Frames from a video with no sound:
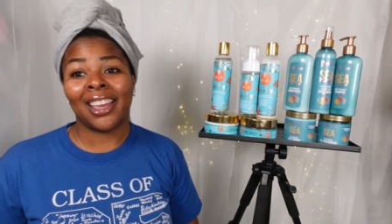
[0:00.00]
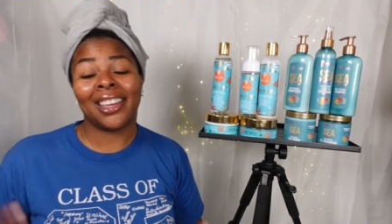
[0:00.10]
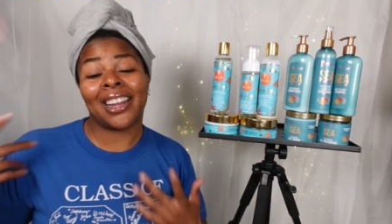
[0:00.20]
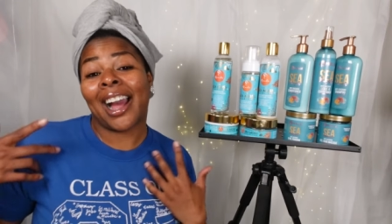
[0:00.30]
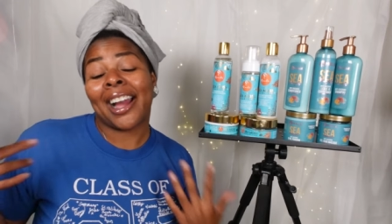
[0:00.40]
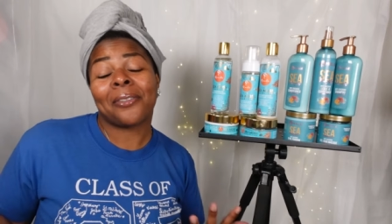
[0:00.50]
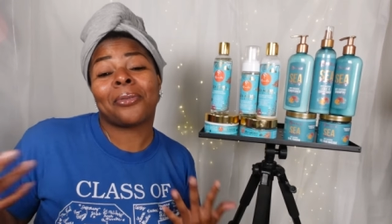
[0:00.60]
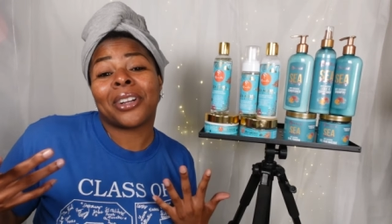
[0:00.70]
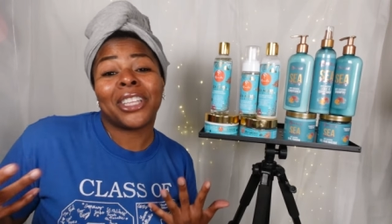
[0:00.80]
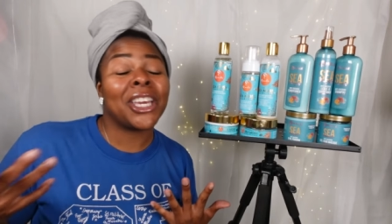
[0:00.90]
And I
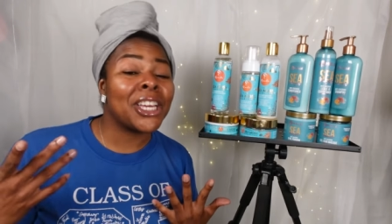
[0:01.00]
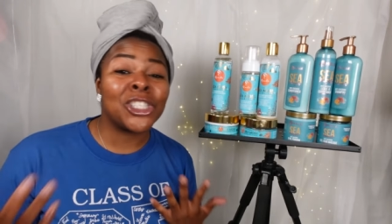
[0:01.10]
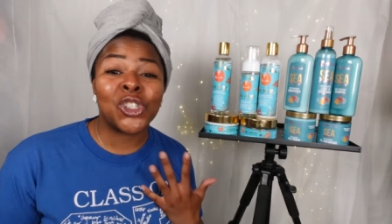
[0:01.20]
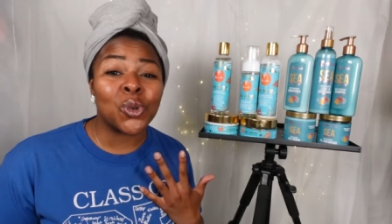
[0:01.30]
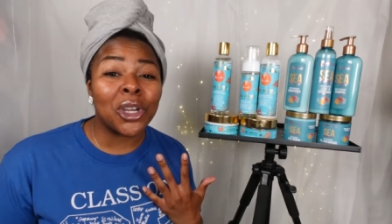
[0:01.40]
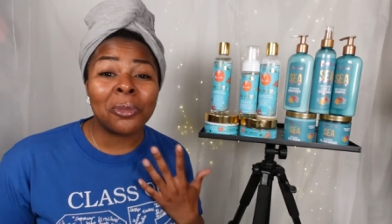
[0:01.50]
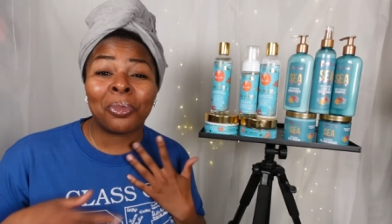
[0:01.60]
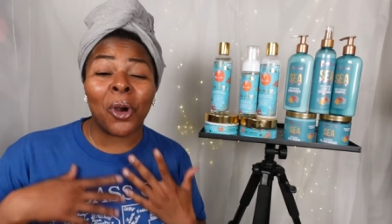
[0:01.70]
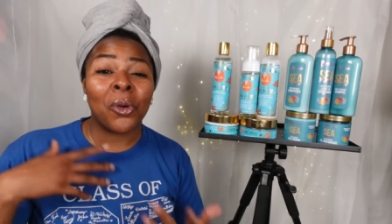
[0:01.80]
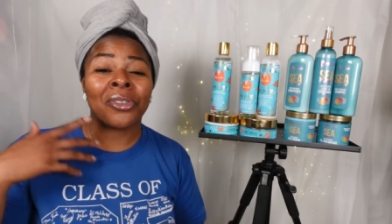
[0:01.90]
really enjoyed
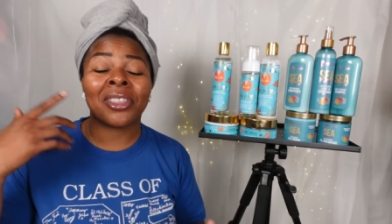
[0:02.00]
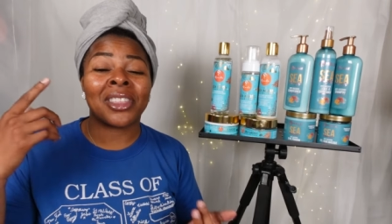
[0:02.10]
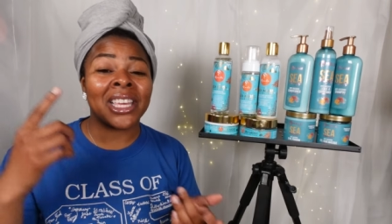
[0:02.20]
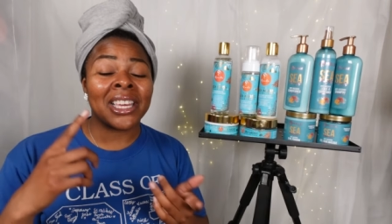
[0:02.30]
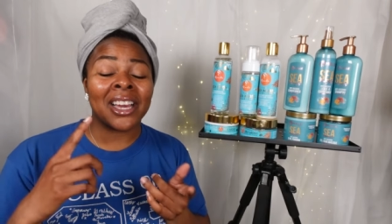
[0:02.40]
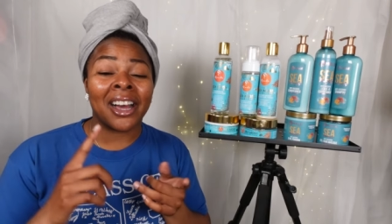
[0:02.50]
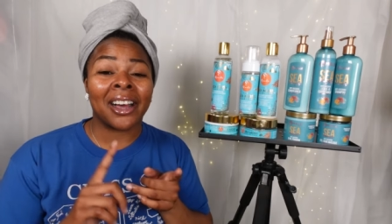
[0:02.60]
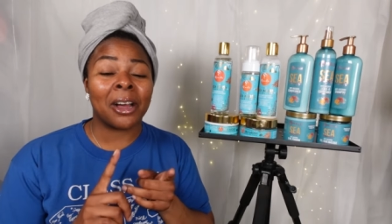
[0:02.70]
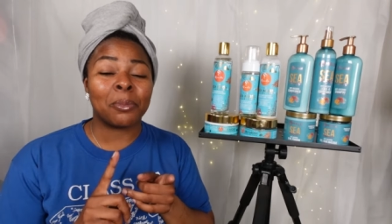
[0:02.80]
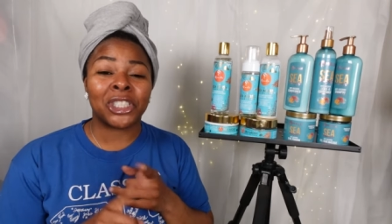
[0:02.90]
both the
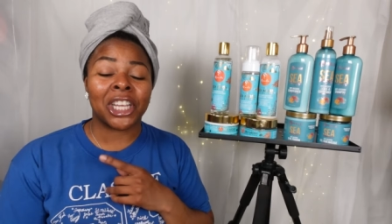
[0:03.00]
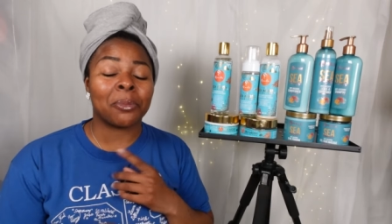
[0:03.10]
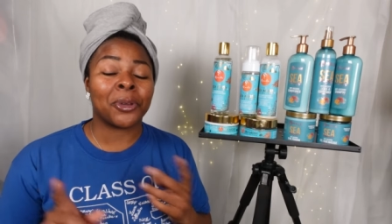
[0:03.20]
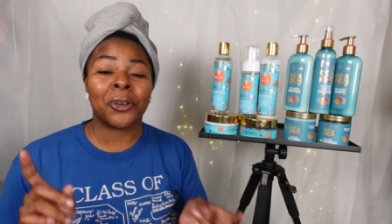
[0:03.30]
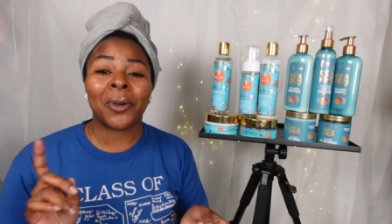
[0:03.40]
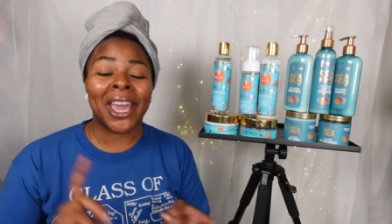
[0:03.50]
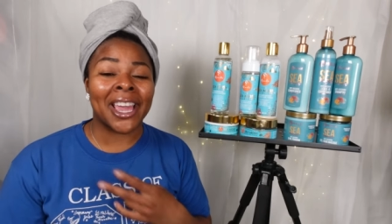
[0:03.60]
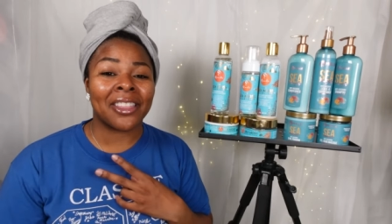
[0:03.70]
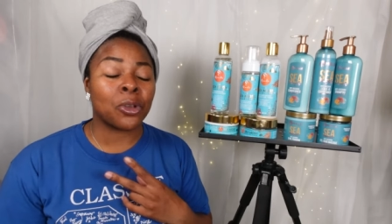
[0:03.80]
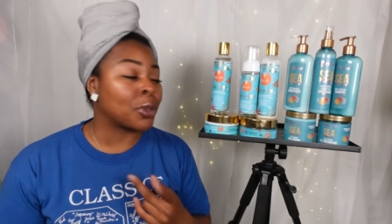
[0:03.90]
um, shampoo
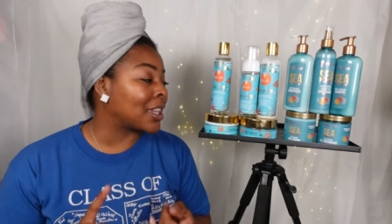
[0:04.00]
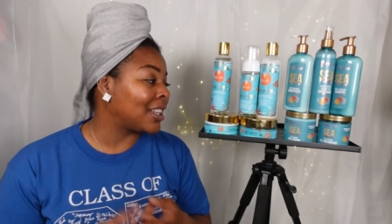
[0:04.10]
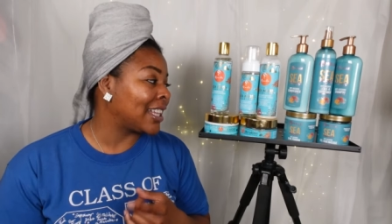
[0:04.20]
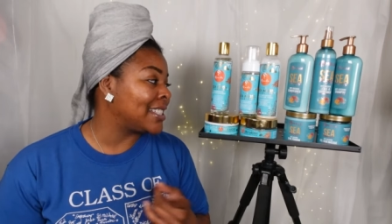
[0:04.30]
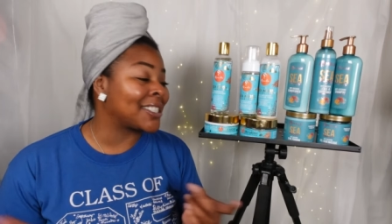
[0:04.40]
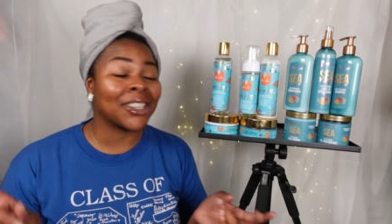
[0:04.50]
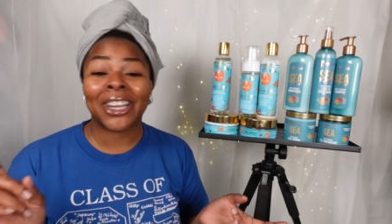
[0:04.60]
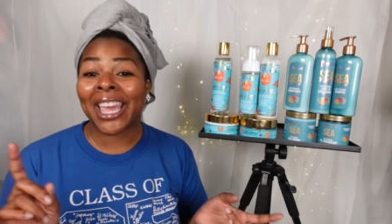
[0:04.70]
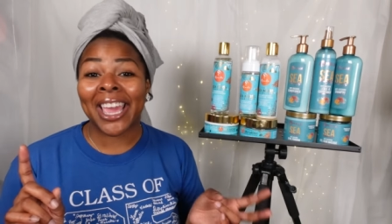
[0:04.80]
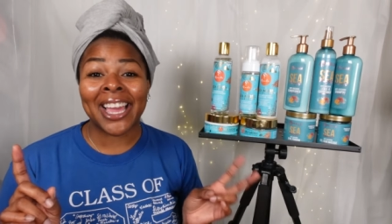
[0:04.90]
and or the
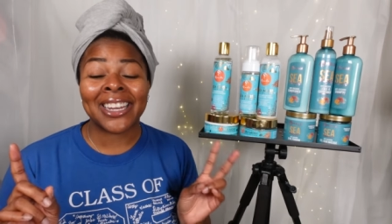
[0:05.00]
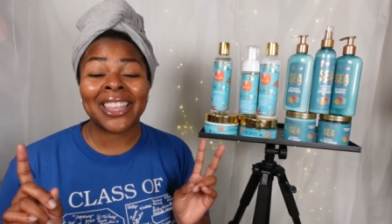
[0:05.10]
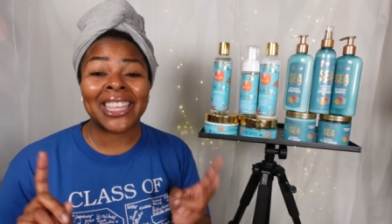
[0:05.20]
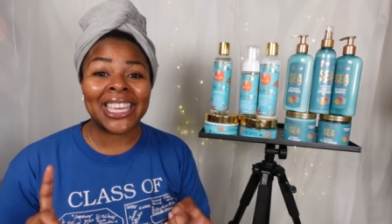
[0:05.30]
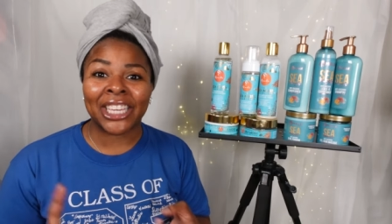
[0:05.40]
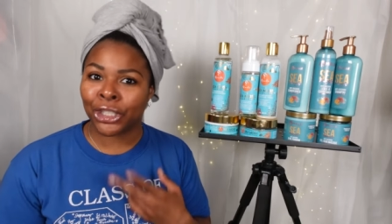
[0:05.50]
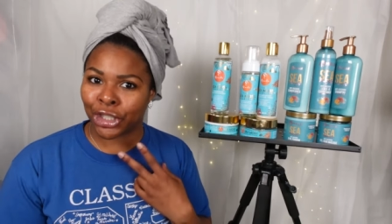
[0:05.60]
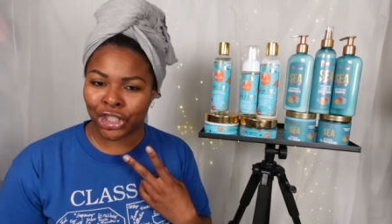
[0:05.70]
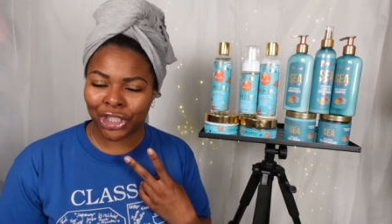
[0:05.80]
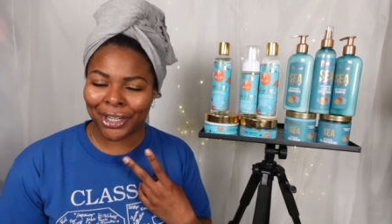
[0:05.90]
cleanser and the
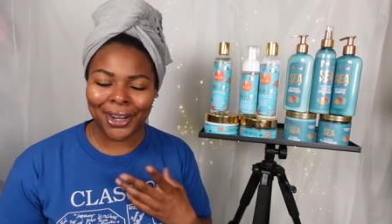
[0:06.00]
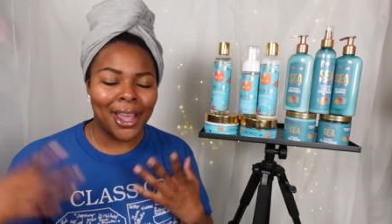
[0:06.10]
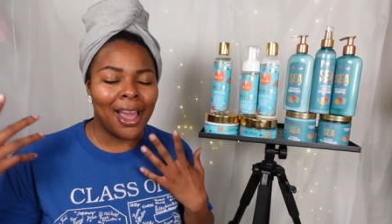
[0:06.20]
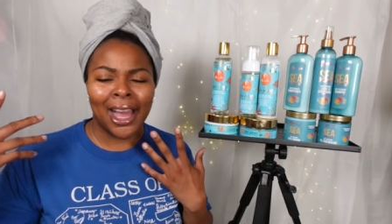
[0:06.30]
conditioner.